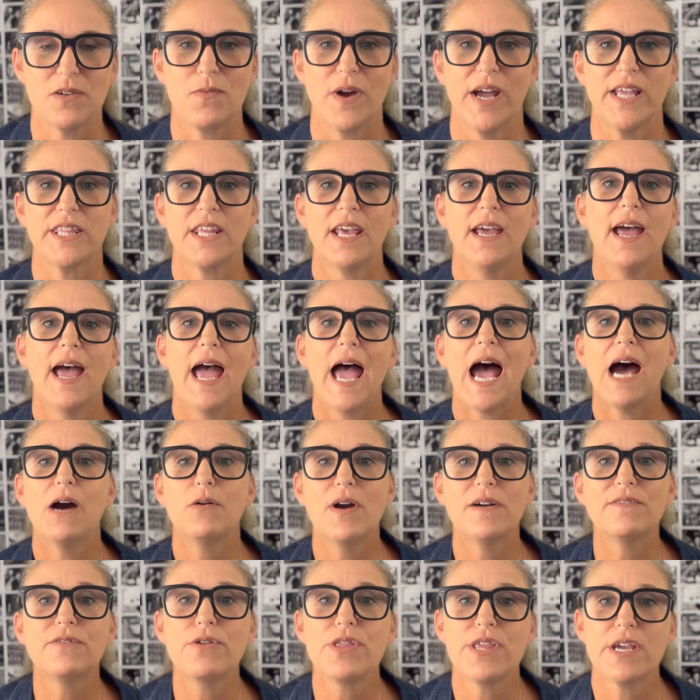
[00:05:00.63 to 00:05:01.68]
with.
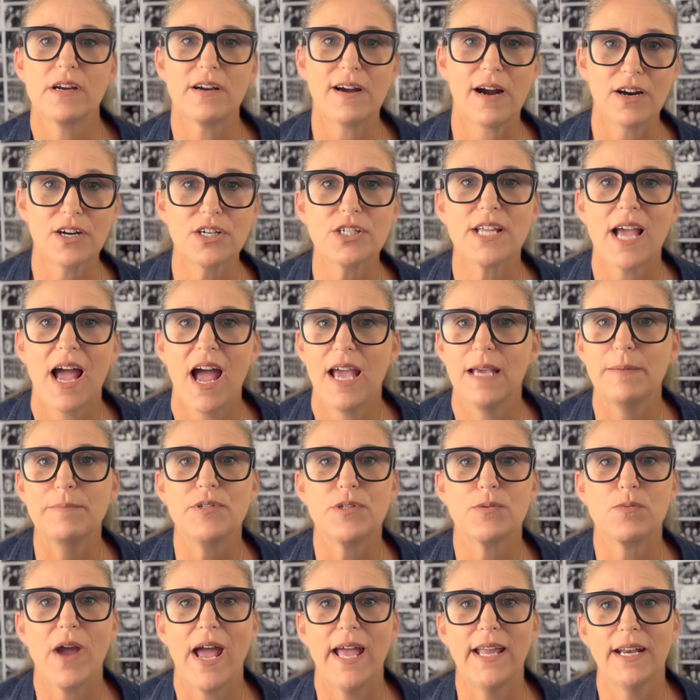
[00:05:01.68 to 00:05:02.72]
However, there are
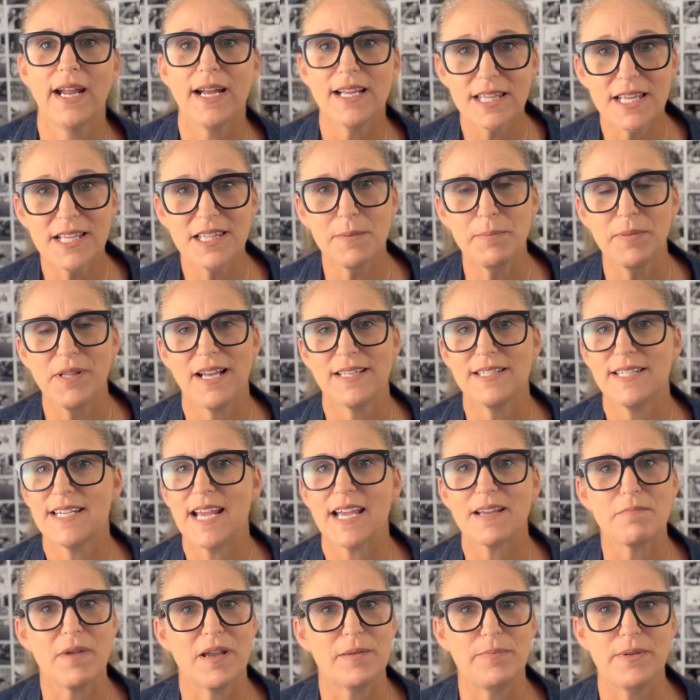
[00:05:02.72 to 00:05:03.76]
times when I think the
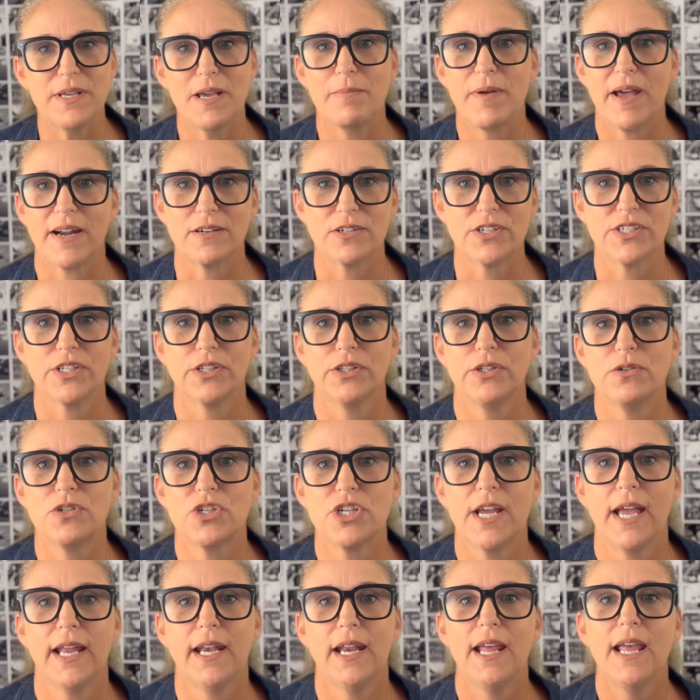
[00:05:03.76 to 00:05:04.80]
Plustek might be a better
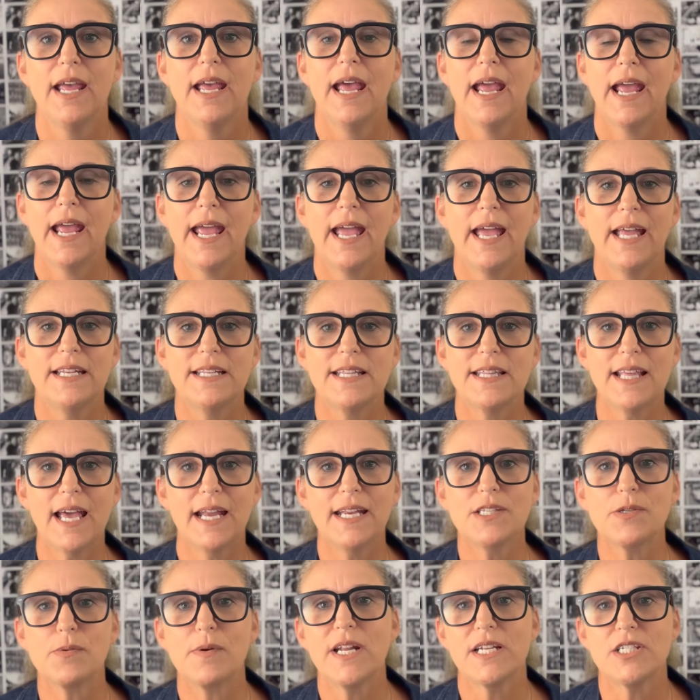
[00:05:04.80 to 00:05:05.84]
solution, and that
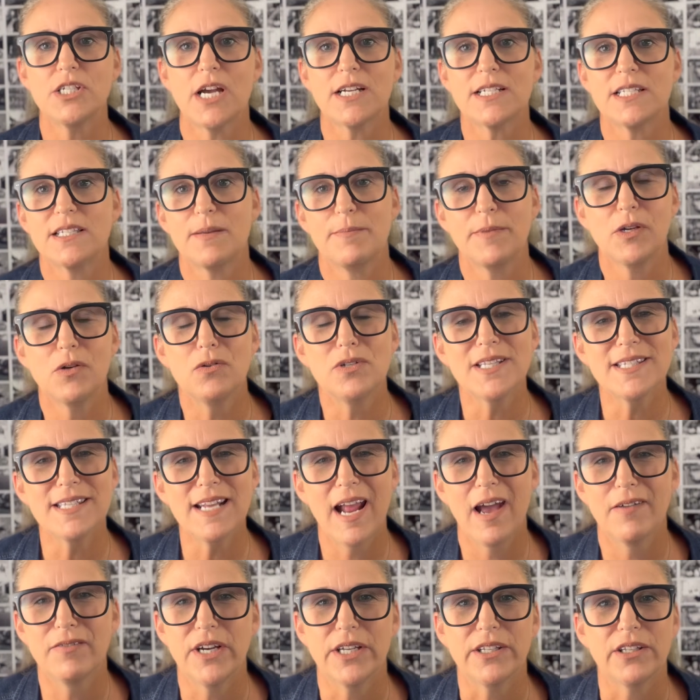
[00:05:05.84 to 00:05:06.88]
is when I talk to somebody who
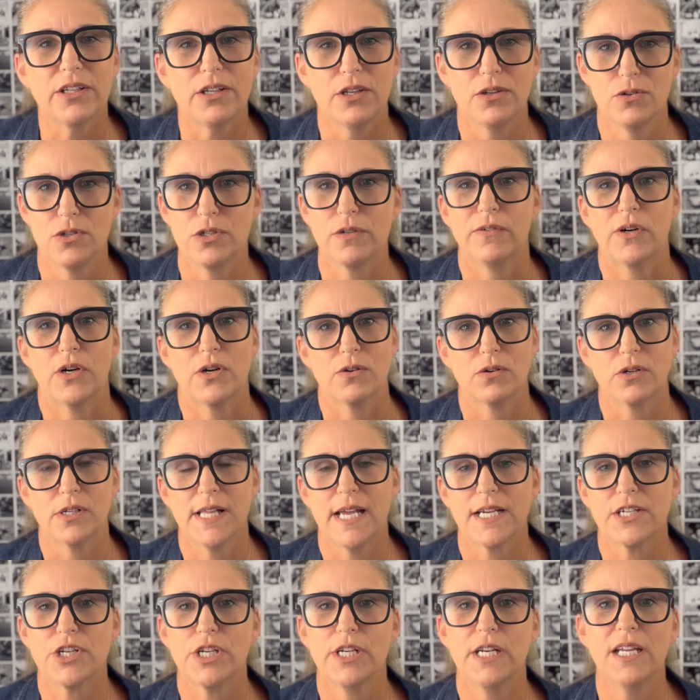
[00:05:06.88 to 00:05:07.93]
doesn't have a huge photo
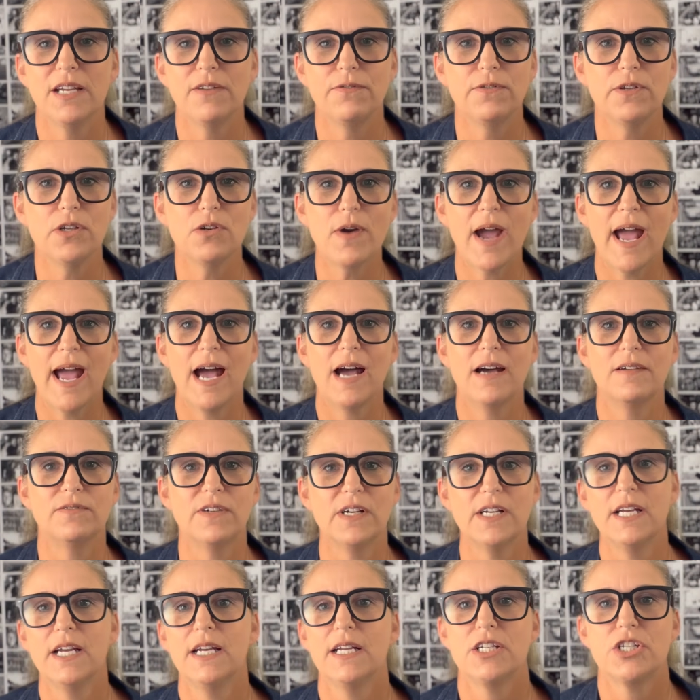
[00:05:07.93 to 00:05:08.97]
collection. If you
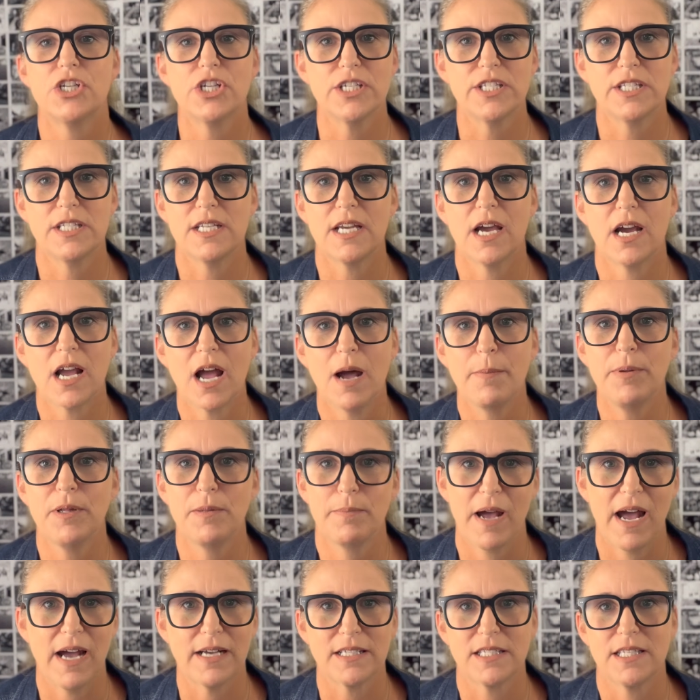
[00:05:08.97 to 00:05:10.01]
have just a couple
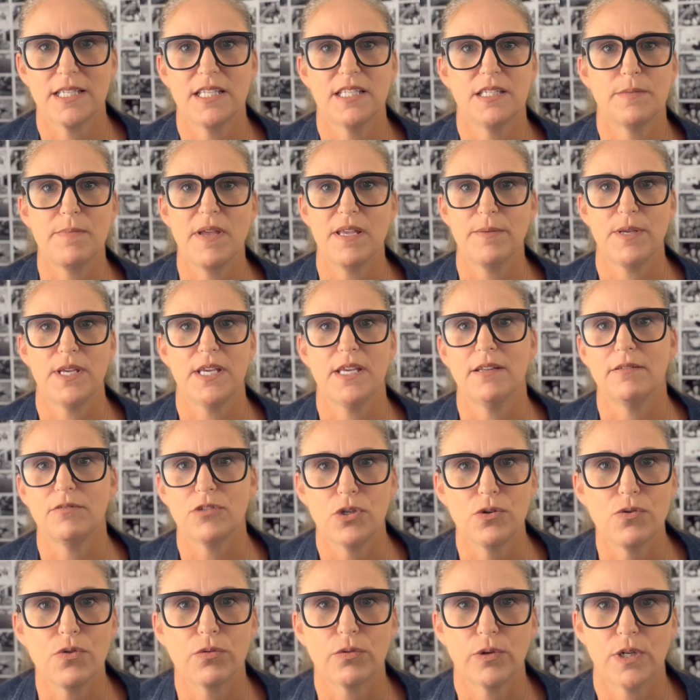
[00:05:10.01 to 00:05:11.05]
boxes, maybe
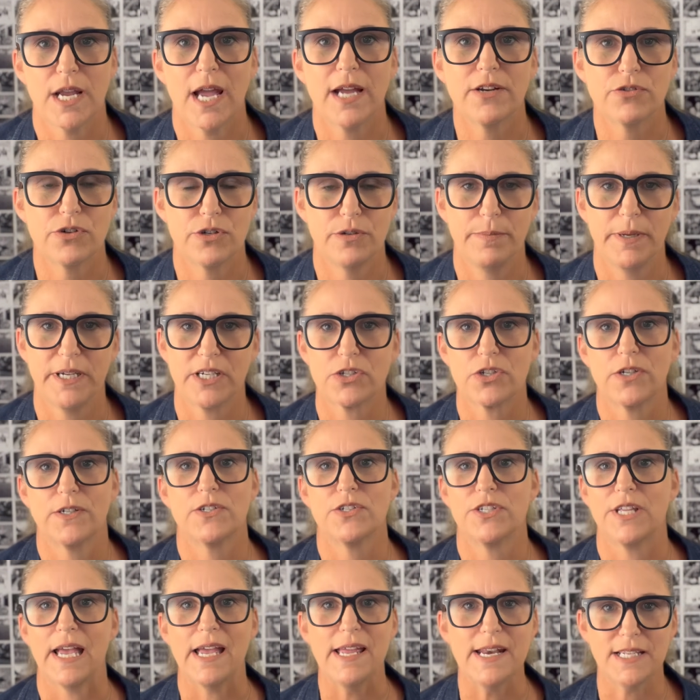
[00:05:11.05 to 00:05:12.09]
200-300
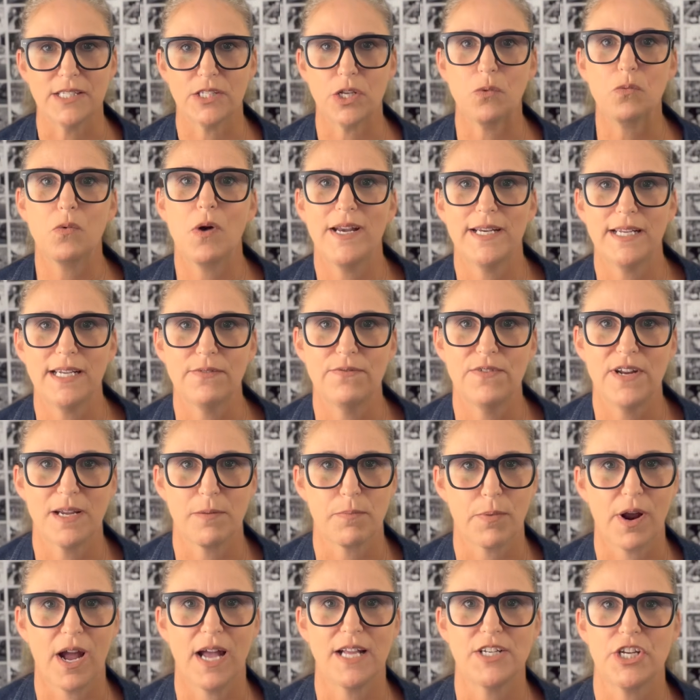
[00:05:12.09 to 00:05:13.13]
pictures, and it's a one evening
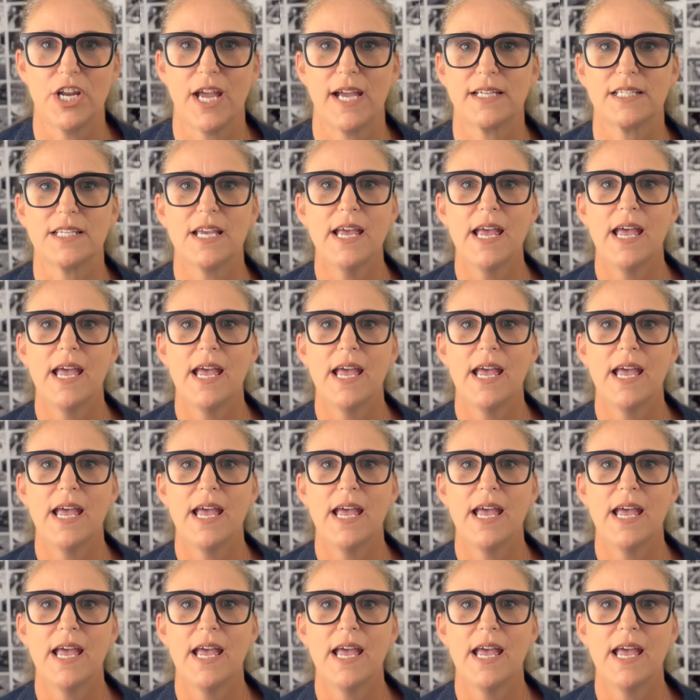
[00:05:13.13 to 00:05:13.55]
project,